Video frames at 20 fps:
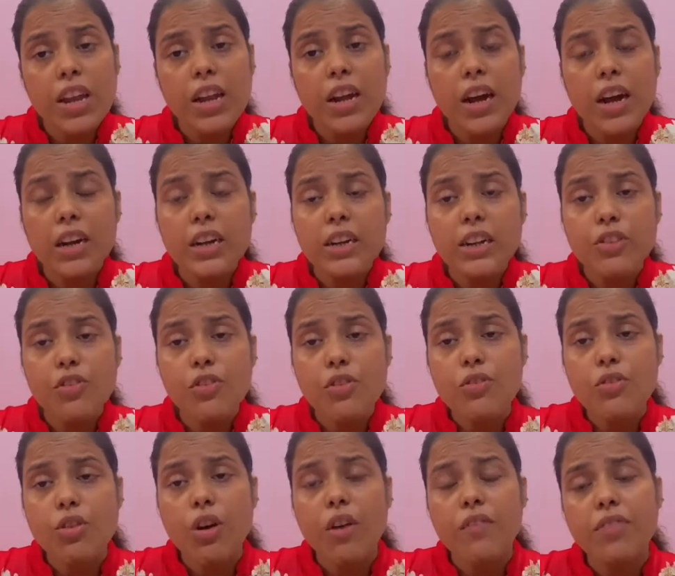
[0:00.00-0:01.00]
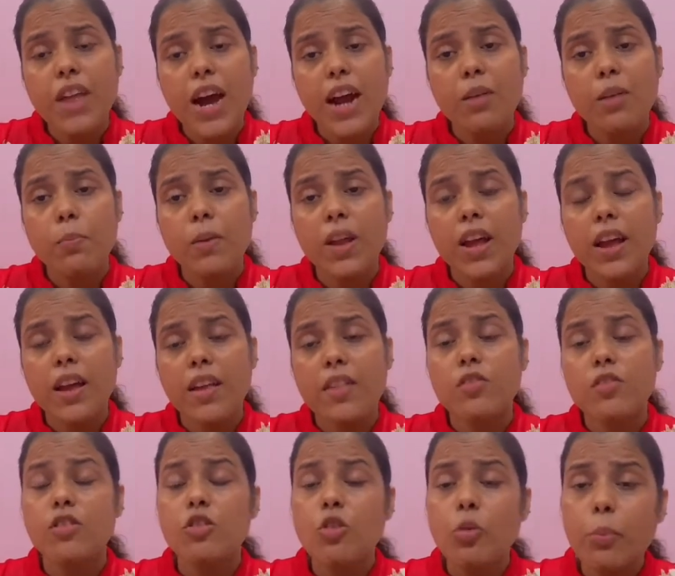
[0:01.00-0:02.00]
conditions of that place,
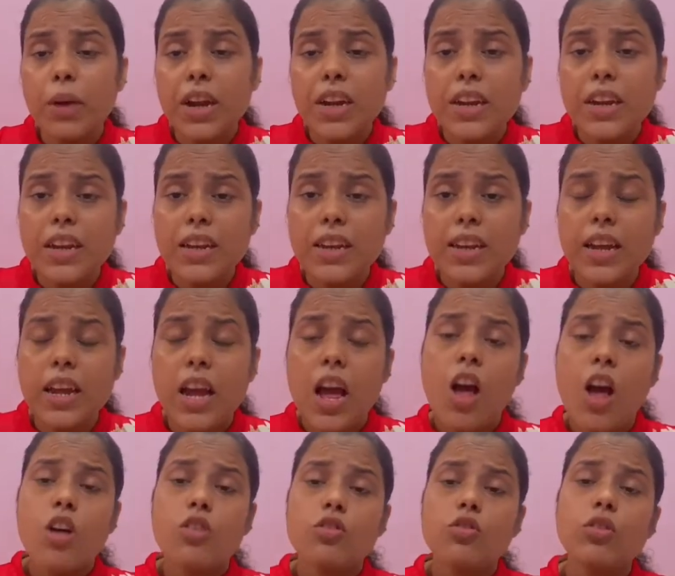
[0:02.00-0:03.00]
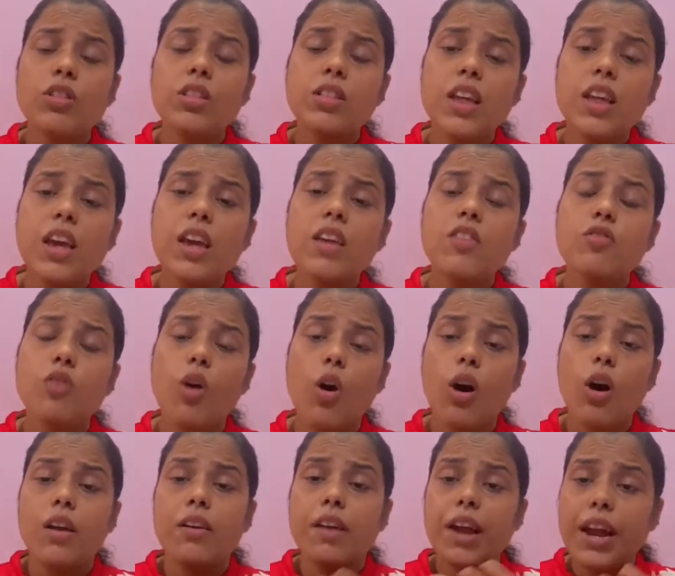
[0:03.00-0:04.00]
humidity, so these
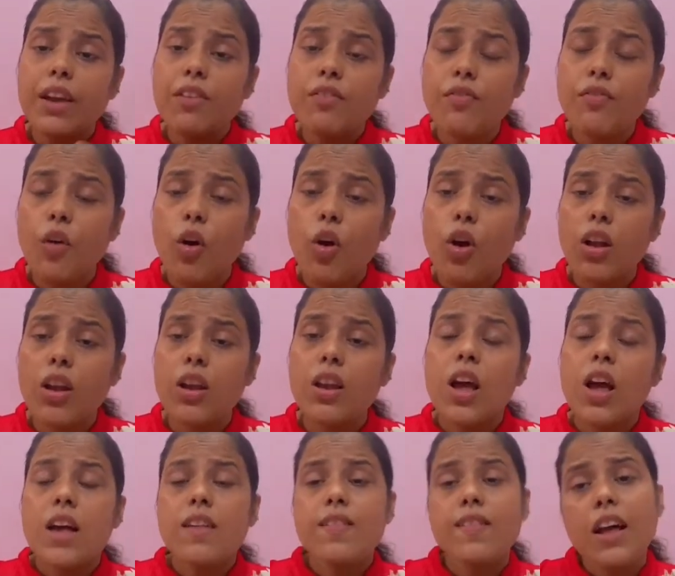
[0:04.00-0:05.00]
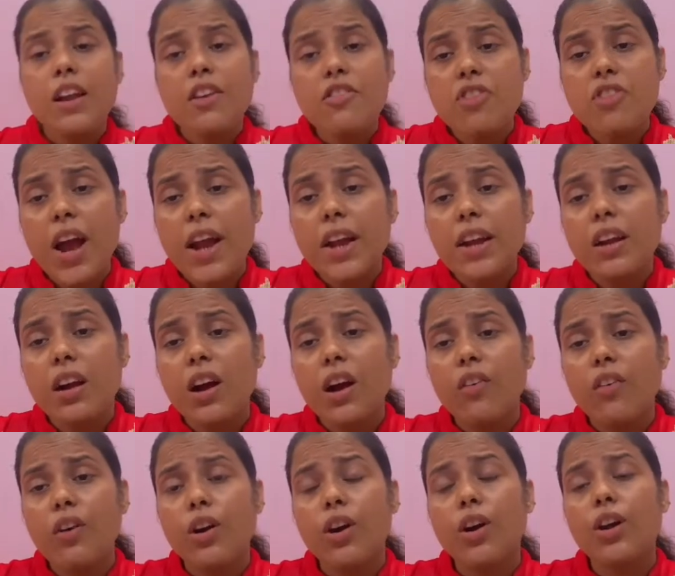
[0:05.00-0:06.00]
all, rainfall, sunshine
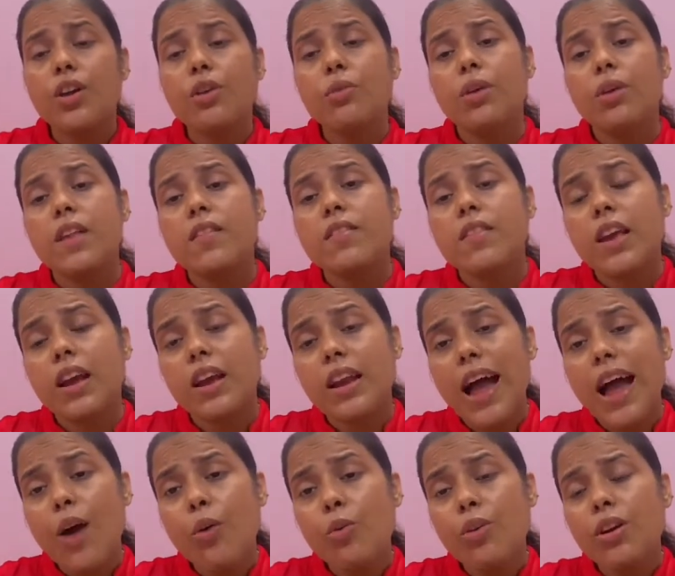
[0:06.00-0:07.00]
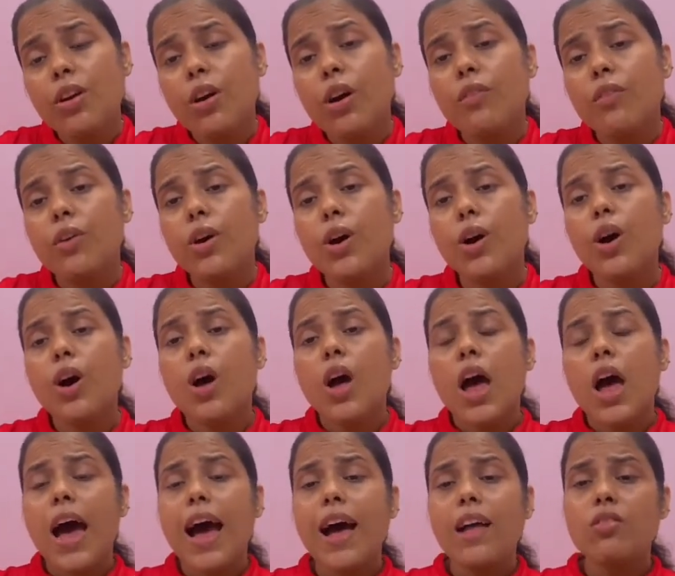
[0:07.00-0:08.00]
cover, you can say cloud cover,
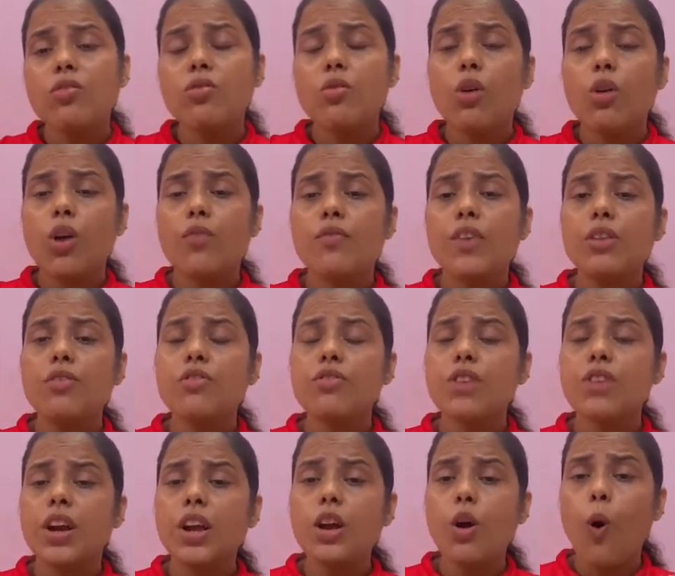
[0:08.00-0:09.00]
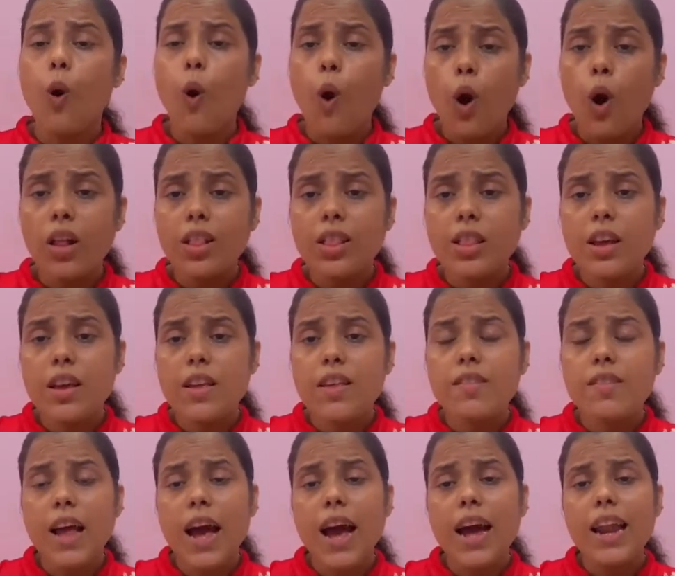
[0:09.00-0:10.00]
and so on. When you study all this
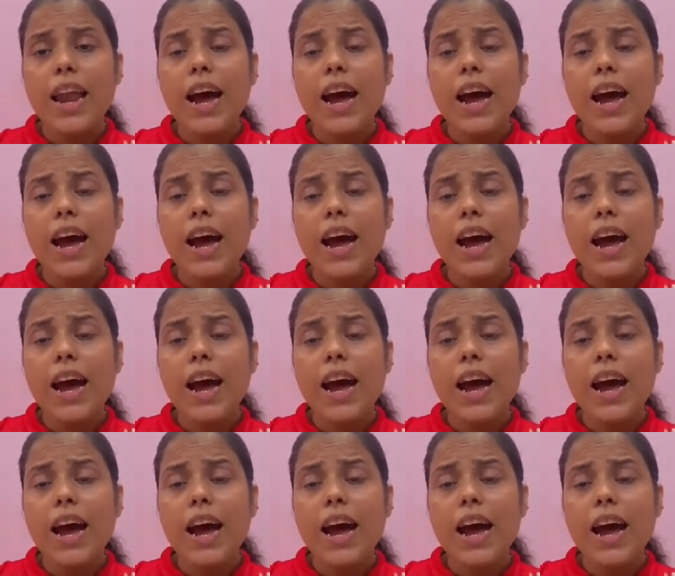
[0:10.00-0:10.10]
and